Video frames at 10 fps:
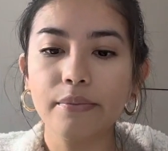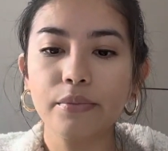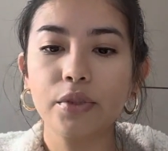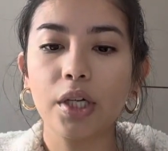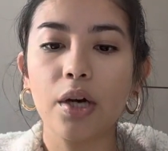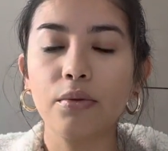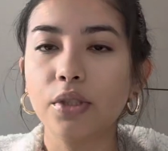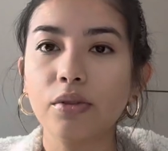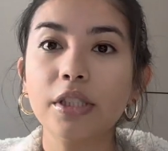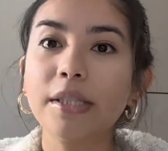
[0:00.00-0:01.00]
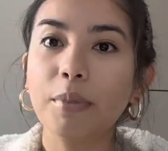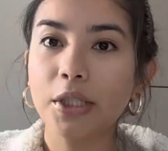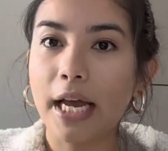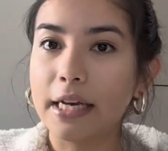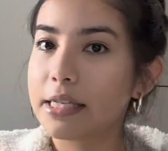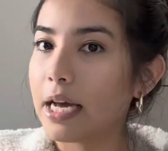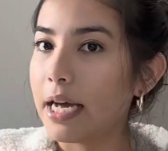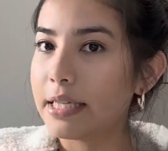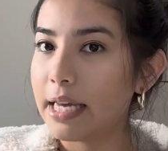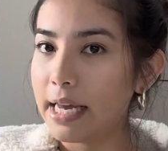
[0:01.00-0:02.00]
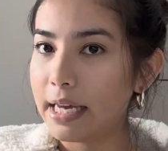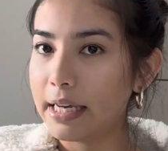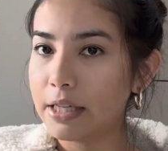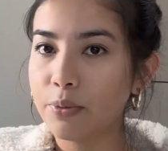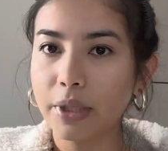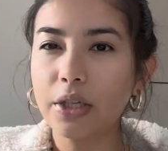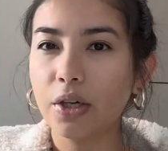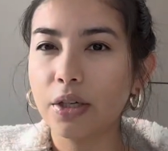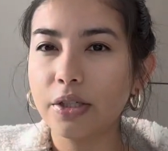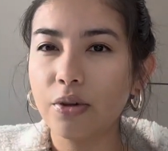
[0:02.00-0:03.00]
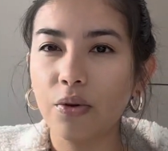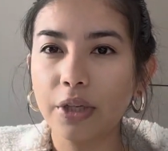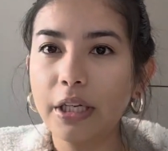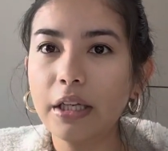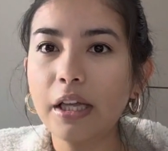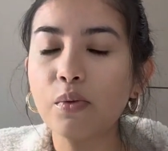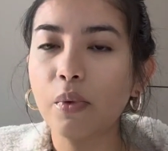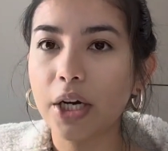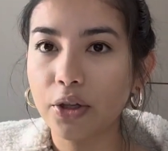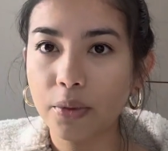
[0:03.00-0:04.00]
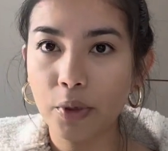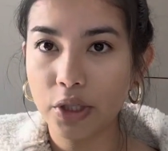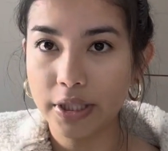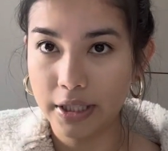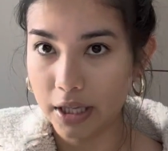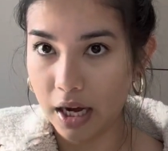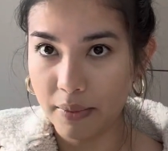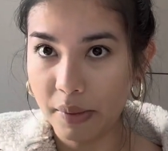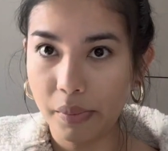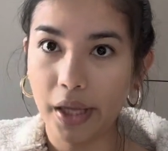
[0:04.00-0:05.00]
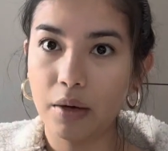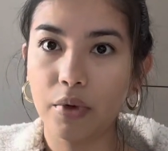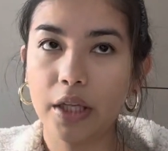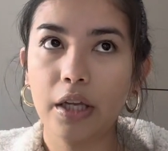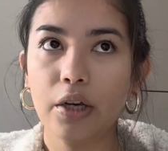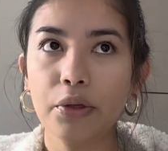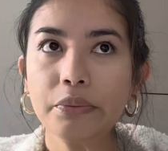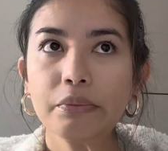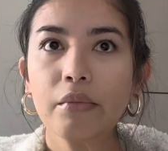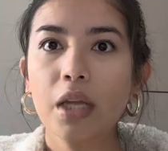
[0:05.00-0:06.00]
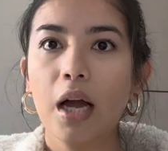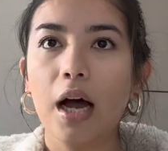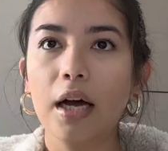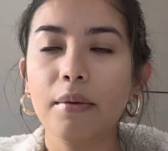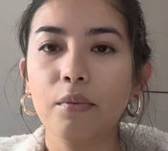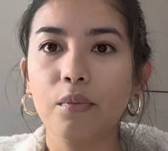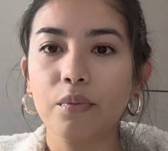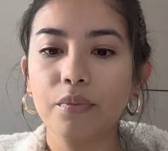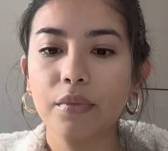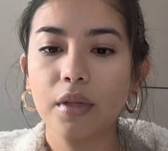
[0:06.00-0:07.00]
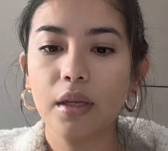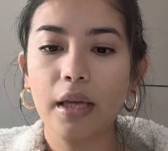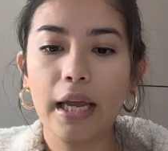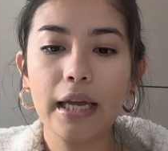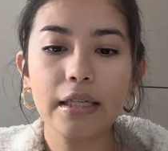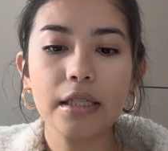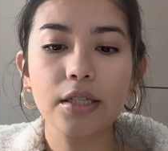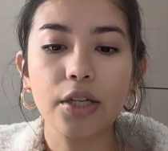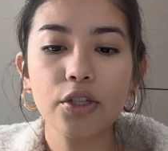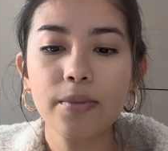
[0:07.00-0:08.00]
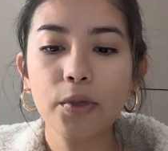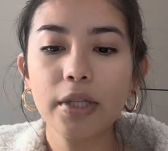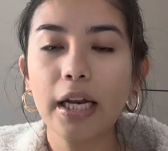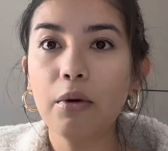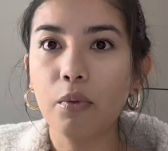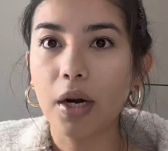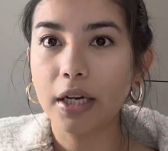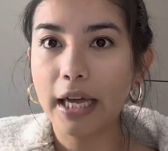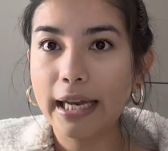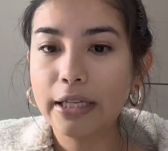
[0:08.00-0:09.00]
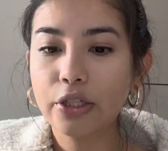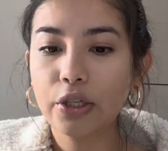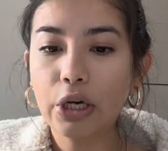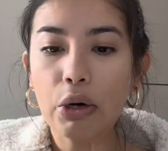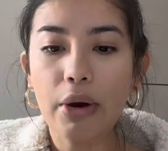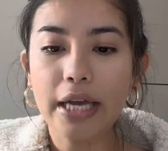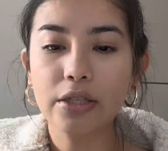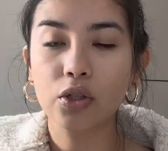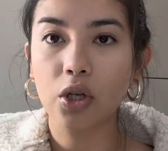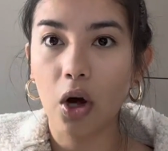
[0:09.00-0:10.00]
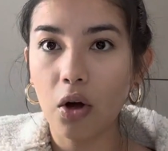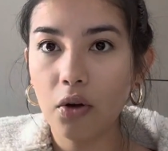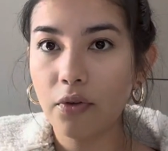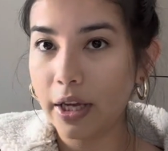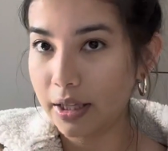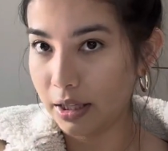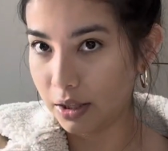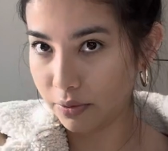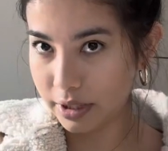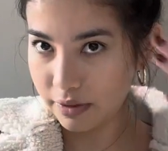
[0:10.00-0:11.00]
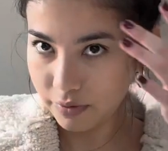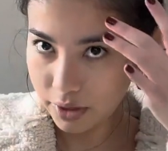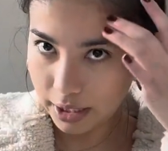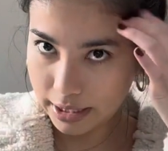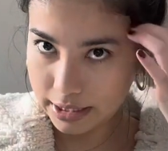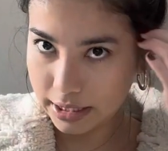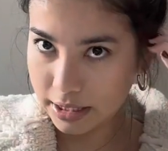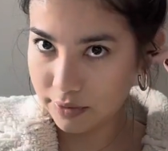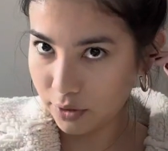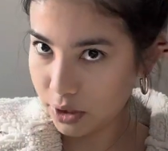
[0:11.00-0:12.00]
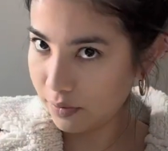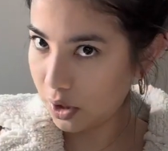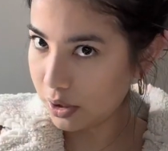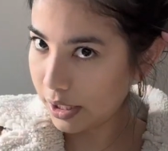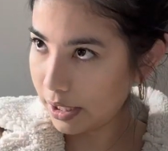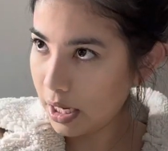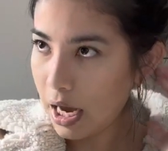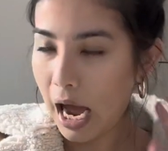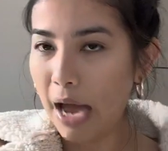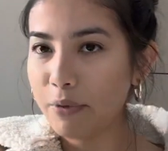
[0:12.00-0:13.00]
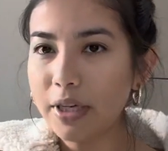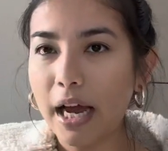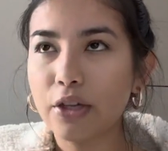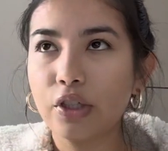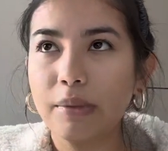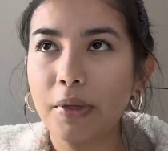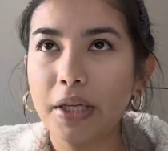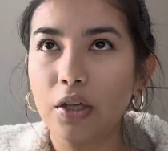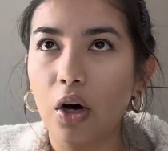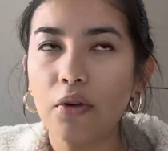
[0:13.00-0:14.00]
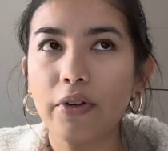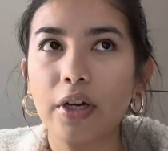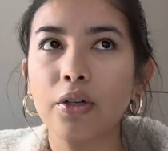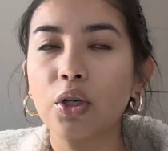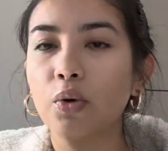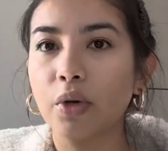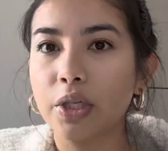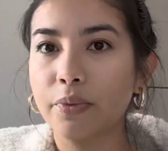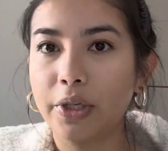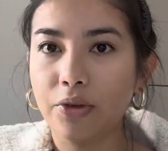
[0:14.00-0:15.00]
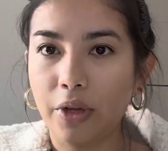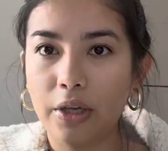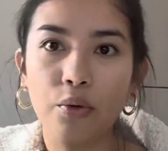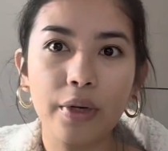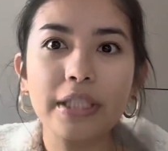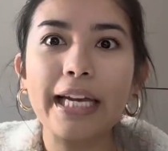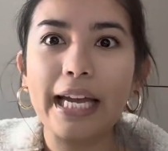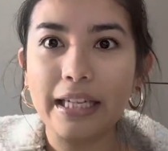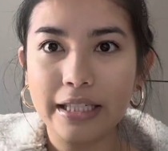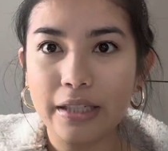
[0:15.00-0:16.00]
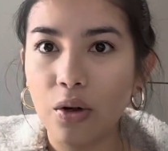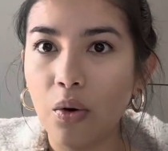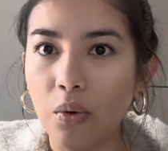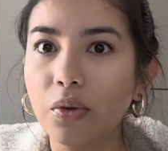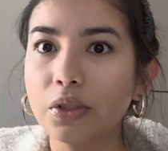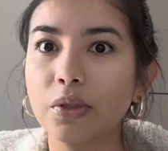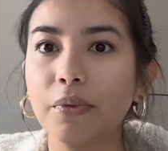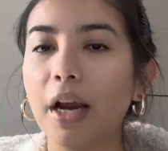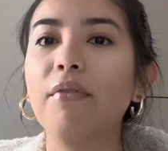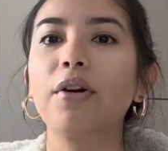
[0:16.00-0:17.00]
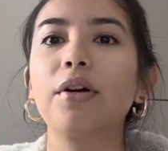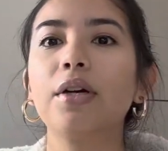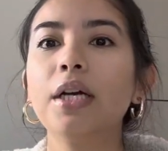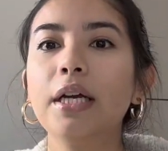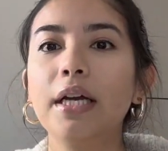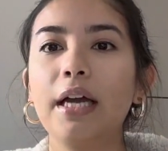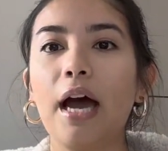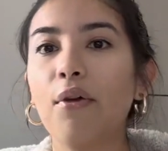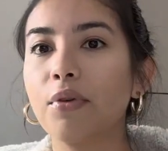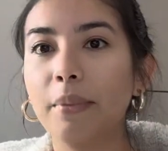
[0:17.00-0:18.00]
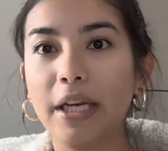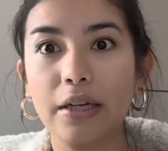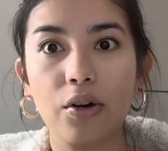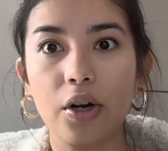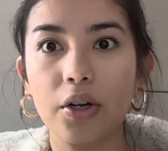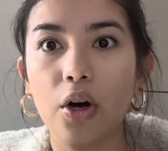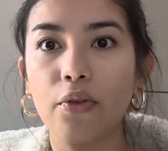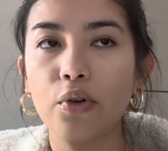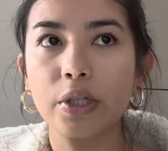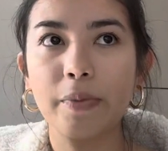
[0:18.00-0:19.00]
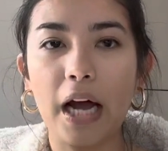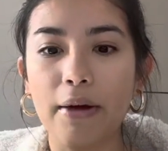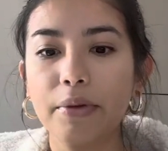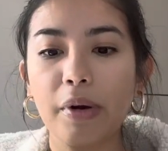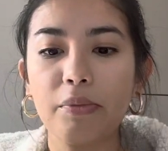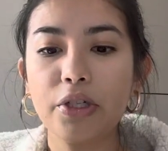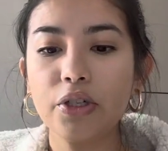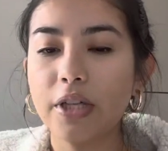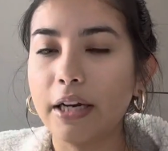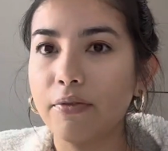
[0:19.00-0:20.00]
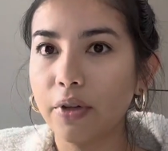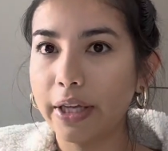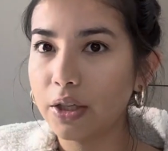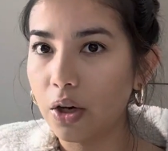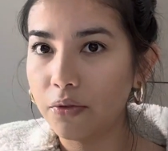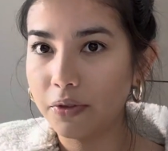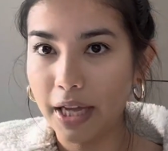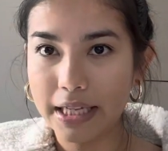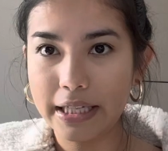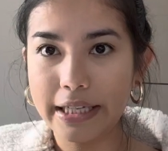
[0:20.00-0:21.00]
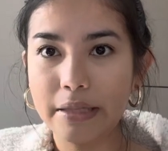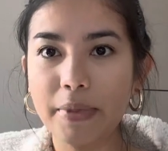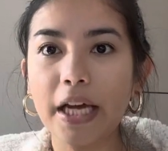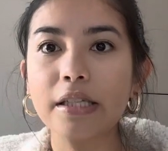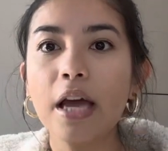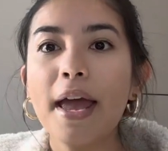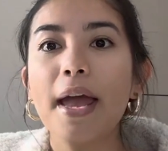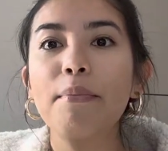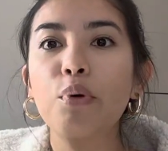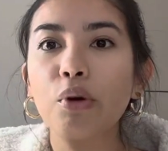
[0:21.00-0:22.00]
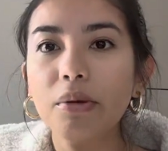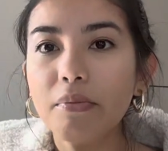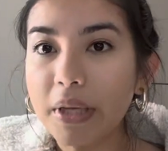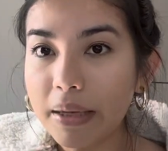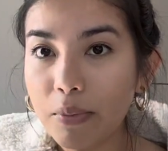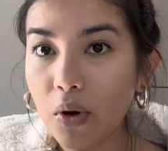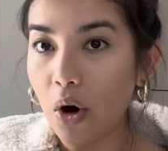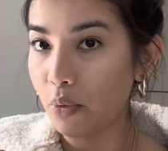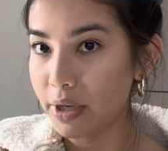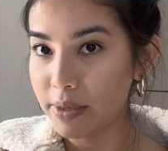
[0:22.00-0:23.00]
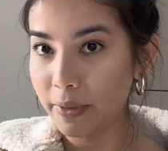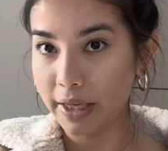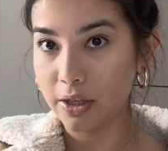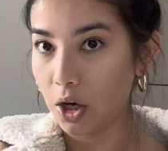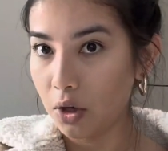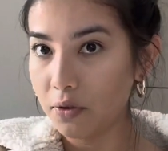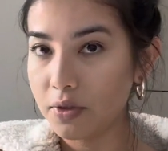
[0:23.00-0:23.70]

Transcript: So don't sleep on tennis, guys. And it's really good because you only need like one other person to come and play with you. And another sport that I want to get into is golf. And the reason for this is, first of all, it's like I wouldn't actually play golf like on a course where you're like going to 18 holes or whatever, however many are on a golf course, but I would probably just sign up for like golf lessons, because important people always play golf.